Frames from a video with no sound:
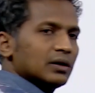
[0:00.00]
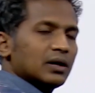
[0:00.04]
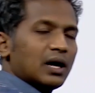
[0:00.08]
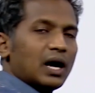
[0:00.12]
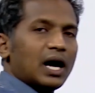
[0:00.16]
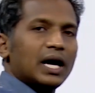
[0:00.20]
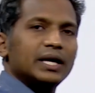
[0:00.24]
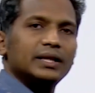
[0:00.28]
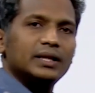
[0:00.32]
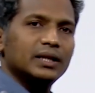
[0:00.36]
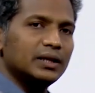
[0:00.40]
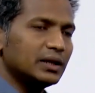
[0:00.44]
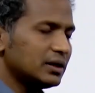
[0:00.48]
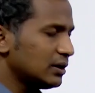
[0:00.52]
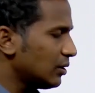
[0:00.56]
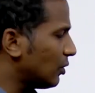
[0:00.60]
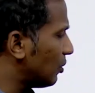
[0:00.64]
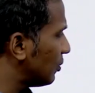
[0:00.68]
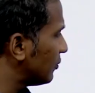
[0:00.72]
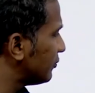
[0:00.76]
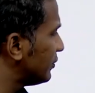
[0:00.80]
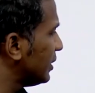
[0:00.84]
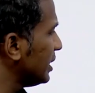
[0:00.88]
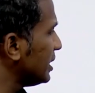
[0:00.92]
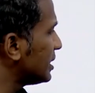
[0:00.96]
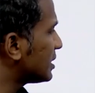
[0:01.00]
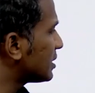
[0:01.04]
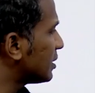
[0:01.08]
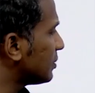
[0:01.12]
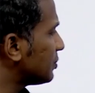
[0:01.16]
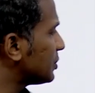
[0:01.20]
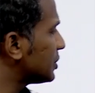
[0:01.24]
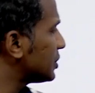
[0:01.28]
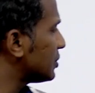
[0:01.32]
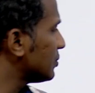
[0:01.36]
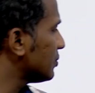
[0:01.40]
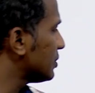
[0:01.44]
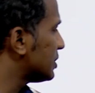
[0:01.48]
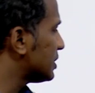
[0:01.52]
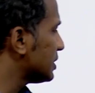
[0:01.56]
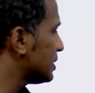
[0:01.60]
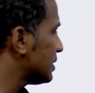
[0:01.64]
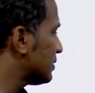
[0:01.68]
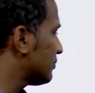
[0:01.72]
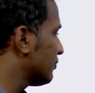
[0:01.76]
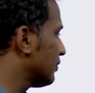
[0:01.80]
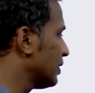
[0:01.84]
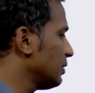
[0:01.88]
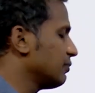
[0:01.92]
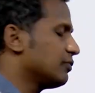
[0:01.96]
Either of these
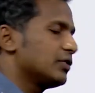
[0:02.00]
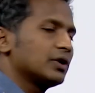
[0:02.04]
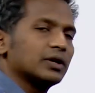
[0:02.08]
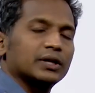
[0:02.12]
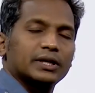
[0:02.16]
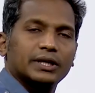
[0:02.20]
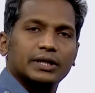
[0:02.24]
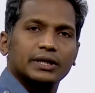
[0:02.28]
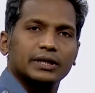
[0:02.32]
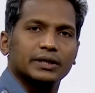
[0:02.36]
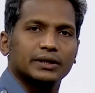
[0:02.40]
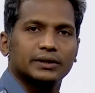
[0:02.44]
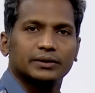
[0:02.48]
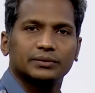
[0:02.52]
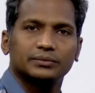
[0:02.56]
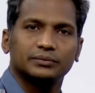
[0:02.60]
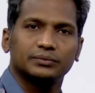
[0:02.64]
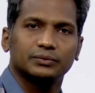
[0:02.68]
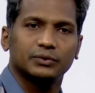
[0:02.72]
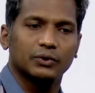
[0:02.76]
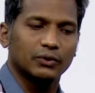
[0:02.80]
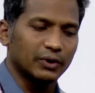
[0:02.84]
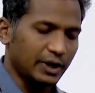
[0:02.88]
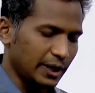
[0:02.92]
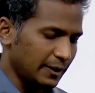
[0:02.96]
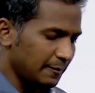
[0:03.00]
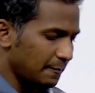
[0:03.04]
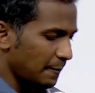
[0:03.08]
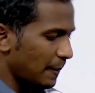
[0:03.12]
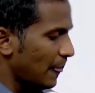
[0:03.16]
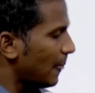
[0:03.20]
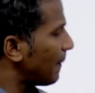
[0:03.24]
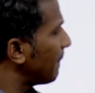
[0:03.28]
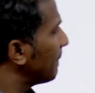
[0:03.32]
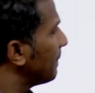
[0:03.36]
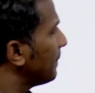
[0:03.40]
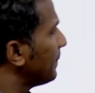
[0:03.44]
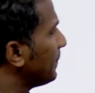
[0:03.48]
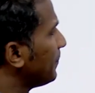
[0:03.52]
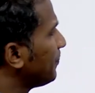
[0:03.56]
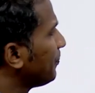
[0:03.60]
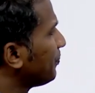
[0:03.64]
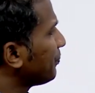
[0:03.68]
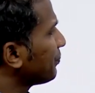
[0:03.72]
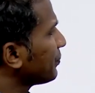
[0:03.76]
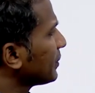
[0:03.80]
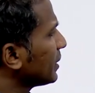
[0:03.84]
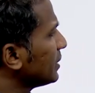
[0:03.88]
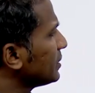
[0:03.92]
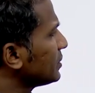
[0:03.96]
substitutions will work here. Okay.
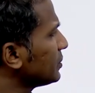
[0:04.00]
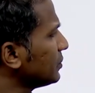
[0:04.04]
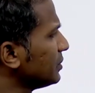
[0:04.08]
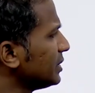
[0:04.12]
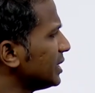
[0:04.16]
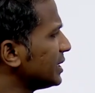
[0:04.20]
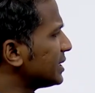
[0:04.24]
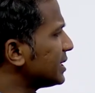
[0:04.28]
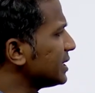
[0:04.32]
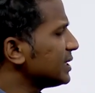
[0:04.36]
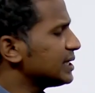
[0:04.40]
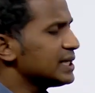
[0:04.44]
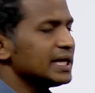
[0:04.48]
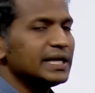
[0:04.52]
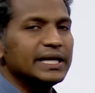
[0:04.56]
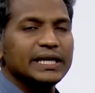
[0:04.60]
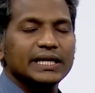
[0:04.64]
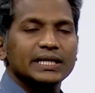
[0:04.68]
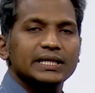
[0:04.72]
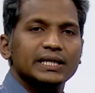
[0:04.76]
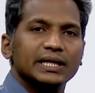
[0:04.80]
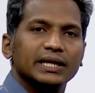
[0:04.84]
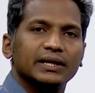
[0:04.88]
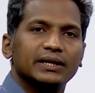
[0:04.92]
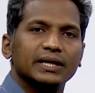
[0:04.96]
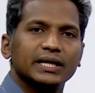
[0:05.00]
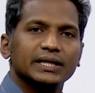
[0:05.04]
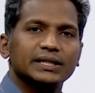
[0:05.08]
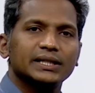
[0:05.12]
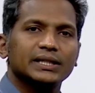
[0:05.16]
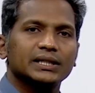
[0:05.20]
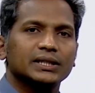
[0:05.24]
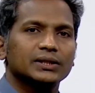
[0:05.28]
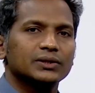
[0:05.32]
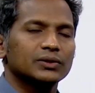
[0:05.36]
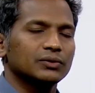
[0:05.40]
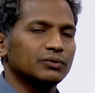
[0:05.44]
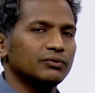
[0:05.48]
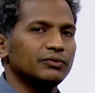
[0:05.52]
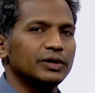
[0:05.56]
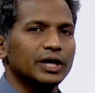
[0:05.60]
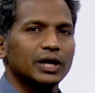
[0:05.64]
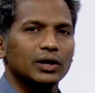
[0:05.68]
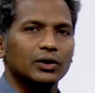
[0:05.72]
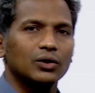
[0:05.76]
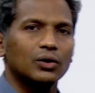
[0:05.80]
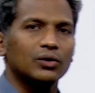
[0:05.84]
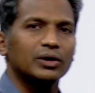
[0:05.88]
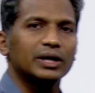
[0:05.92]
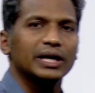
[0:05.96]
So, this is an easy case. So, we
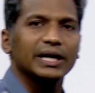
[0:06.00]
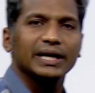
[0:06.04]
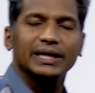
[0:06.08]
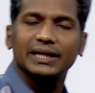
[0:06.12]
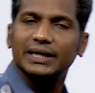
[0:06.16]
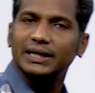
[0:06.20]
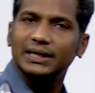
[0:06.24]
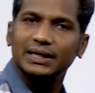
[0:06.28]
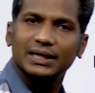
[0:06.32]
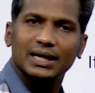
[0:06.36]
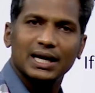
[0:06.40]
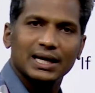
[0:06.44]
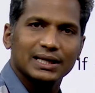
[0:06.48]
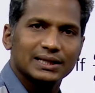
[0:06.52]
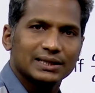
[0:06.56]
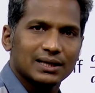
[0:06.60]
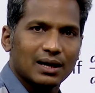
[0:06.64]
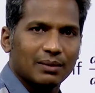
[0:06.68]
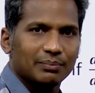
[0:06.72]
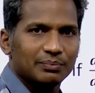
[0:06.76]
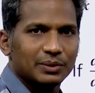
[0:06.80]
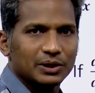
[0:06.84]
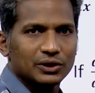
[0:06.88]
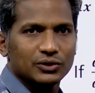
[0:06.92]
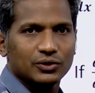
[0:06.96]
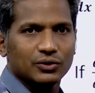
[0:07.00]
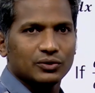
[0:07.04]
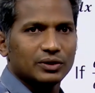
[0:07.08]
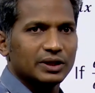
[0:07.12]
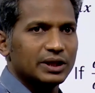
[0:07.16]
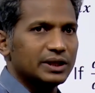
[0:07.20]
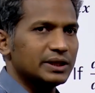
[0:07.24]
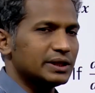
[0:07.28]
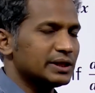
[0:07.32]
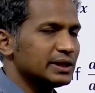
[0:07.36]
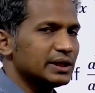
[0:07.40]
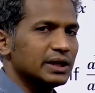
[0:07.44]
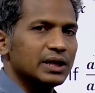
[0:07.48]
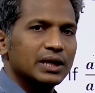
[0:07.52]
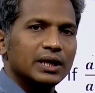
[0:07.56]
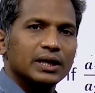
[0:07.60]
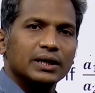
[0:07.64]
are not taking examples on this.